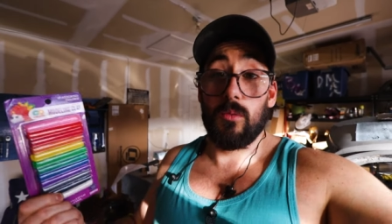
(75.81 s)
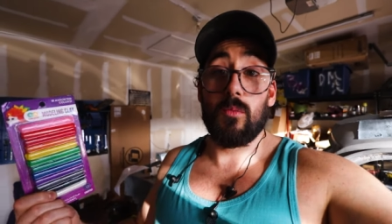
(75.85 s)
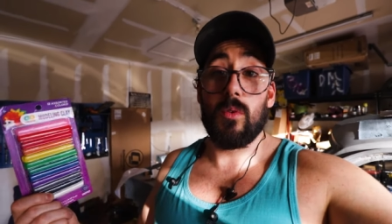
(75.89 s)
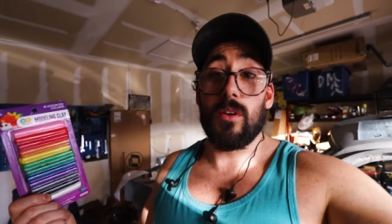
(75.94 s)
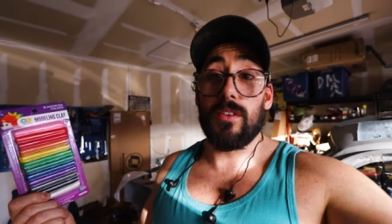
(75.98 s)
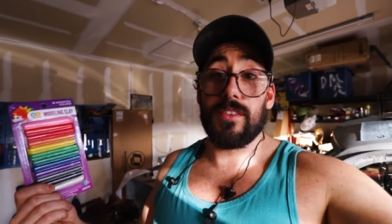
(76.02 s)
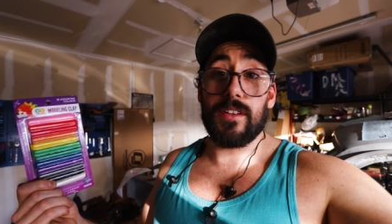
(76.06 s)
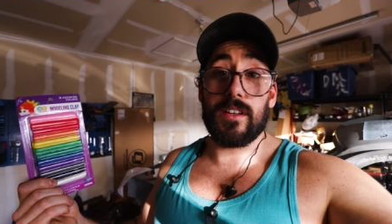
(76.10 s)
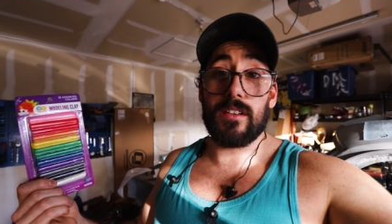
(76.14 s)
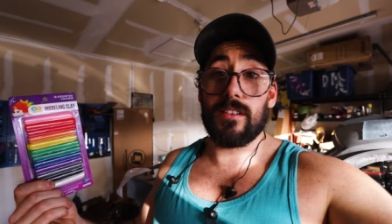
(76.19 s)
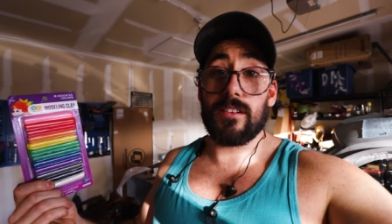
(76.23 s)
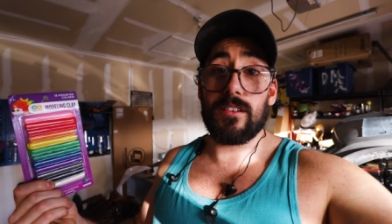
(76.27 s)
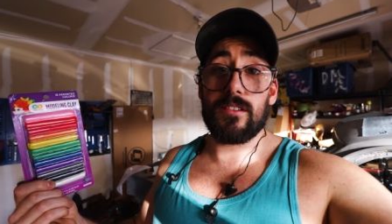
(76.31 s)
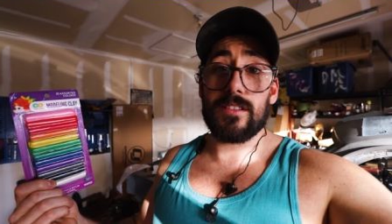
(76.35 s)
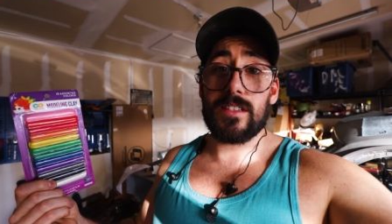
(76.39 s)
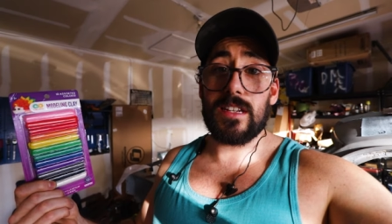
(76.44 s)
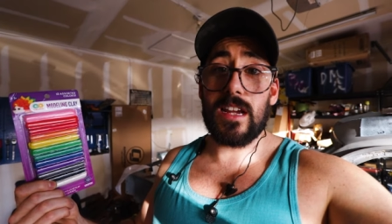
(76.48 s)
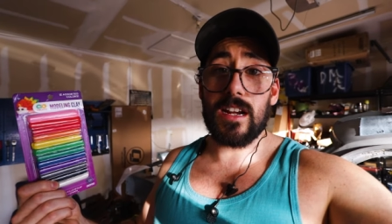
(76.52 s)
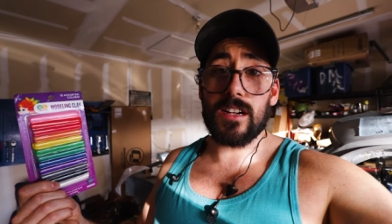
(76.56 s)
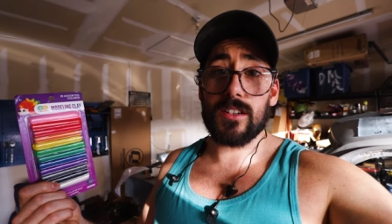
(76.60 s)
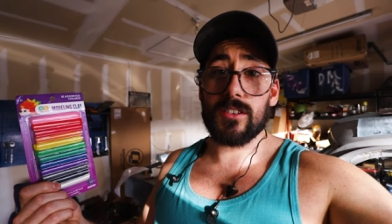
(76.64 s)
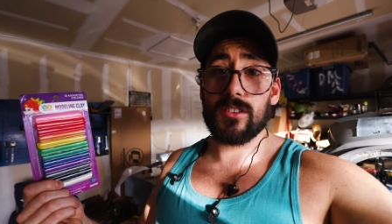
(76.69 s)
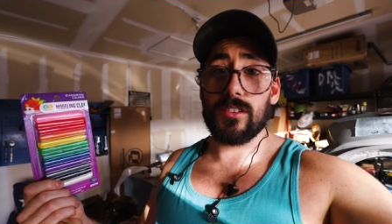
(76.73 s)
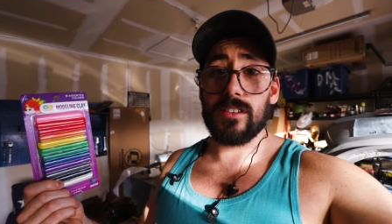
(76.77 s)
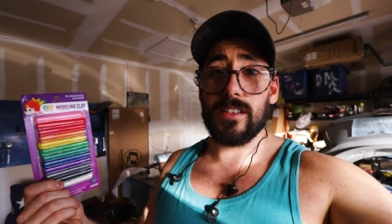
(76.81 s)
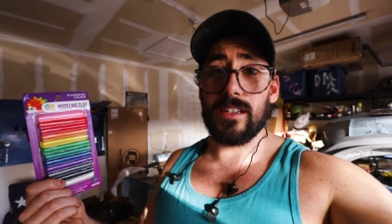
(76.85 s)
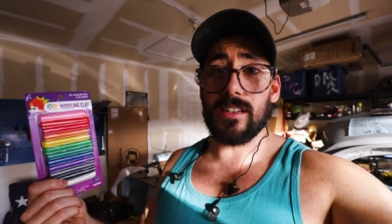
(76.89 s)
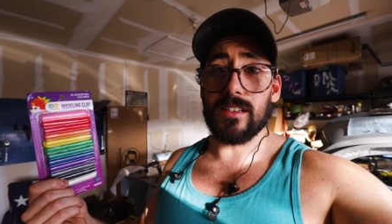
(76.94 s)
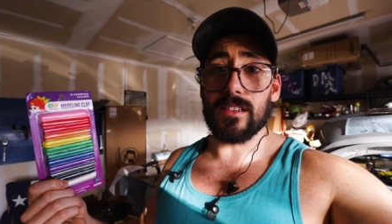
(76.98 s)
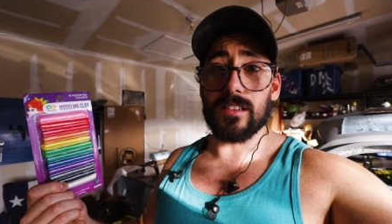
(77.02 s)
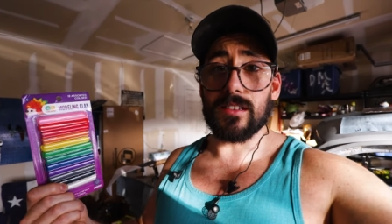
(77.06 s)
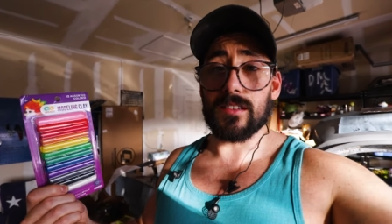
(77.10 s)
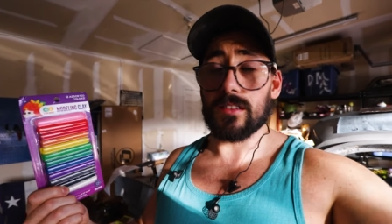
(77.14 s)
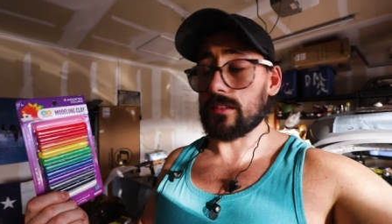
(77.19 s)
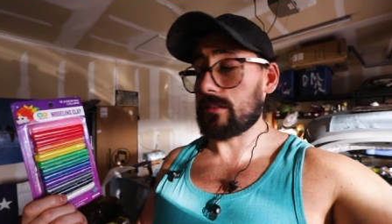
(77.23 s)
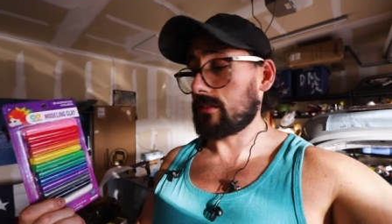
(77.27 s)
what the clearance actually
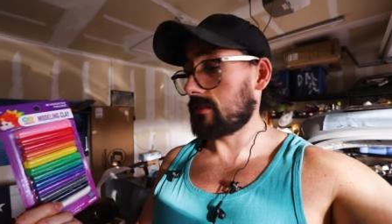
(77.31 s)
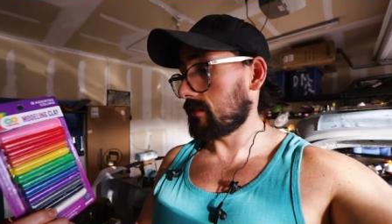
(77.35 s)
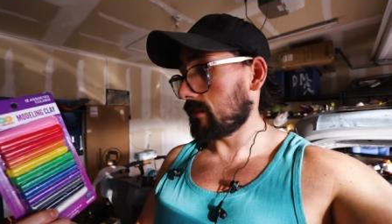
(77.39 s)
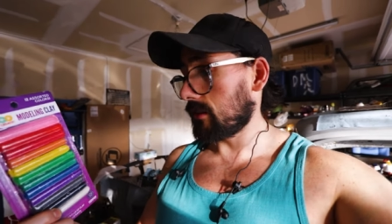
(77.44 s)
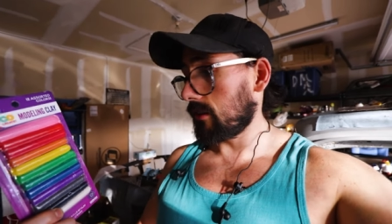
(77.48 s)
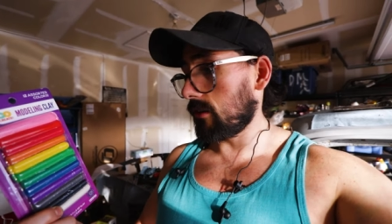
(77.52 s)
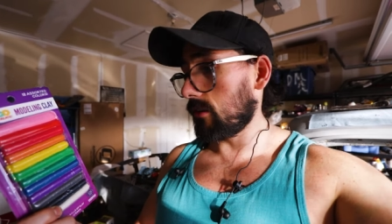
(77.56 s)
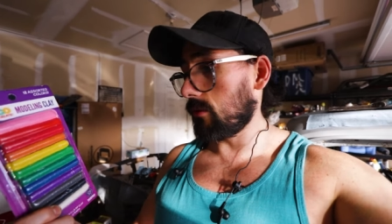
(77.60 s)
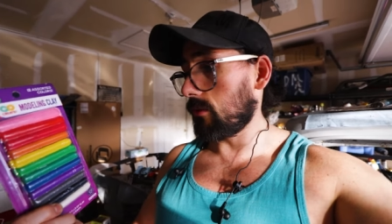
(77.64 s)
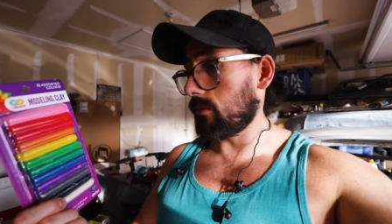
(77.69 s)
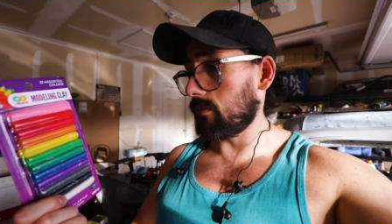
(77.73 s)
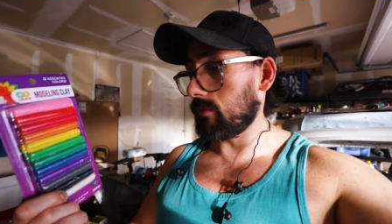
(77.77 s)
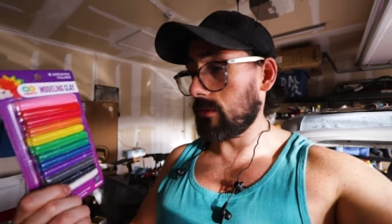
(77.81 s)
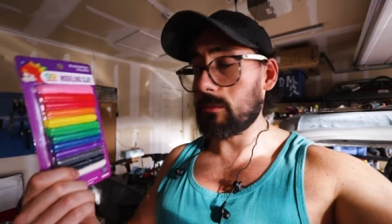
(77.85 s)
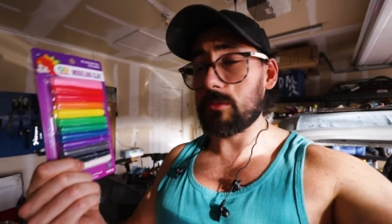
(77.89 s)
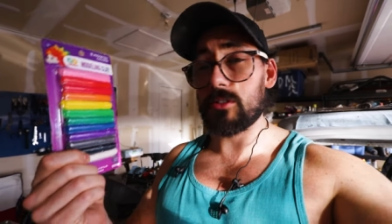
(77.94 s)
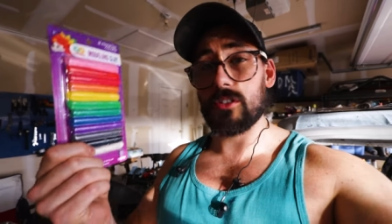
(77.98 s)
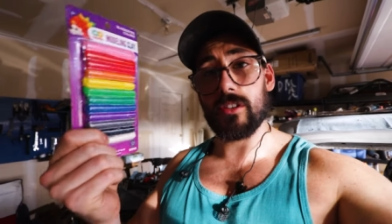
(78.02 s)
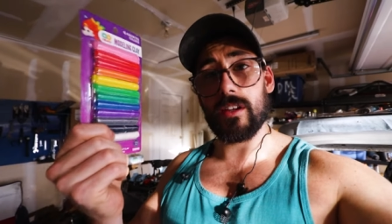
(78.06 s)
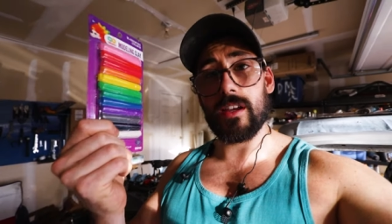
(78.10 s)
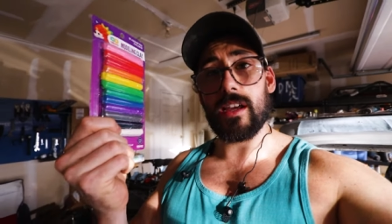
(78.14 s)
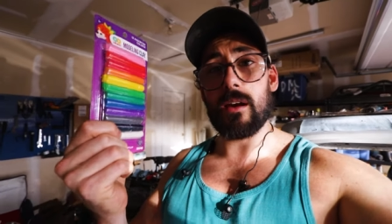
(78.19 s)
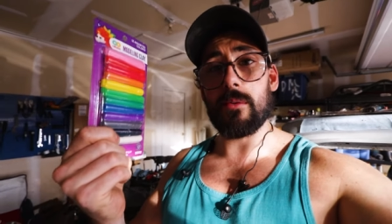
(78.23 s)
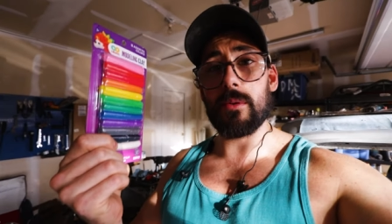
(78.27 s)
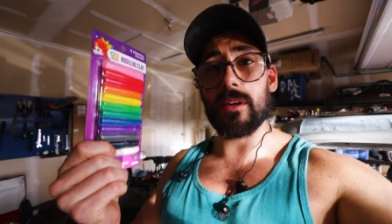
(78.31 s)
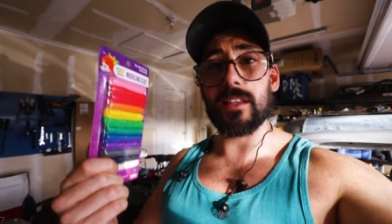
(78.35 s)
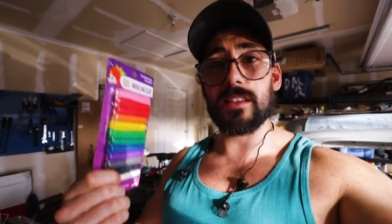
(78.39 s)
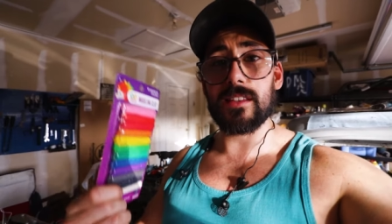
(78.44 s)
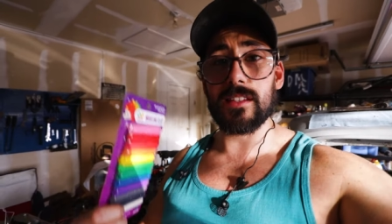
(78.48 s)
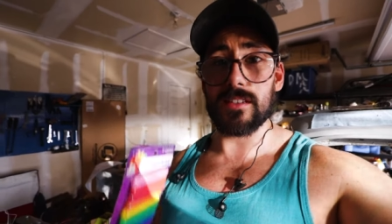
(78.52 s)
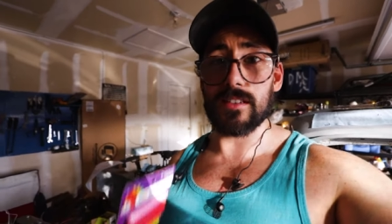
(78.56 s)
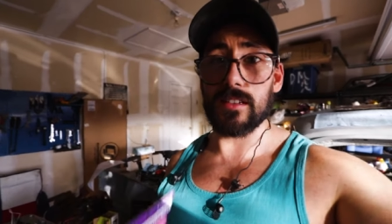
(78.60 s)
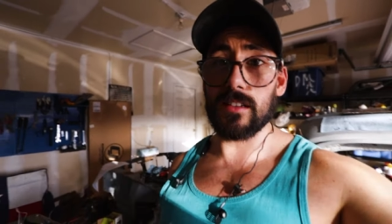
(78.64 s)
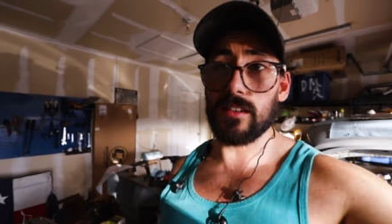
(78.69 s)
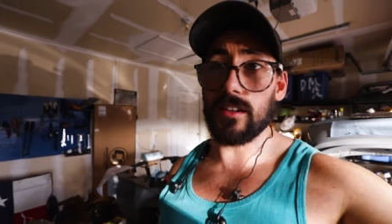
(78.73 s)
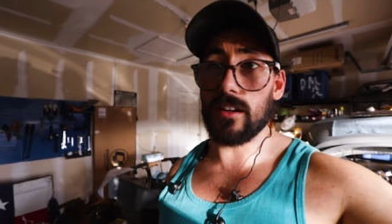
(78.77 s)
is. So let me show you how we get
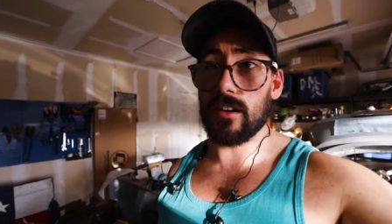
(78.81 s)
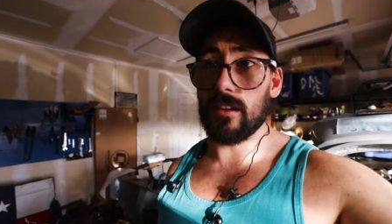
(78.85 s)
this in